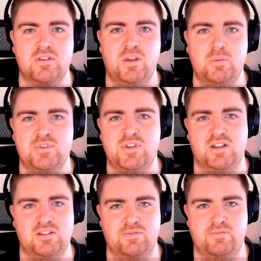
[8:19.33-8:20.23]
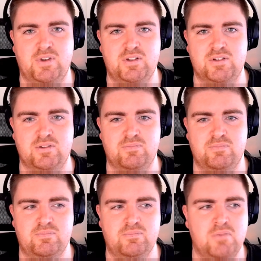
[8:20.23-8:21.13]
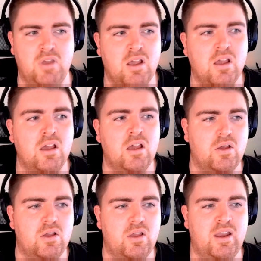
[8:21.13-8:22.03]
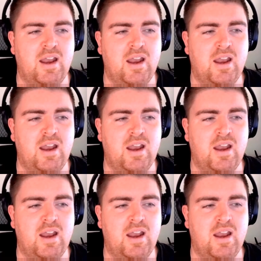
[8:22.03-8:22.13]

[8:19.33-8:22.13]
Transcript: it was a custom function. It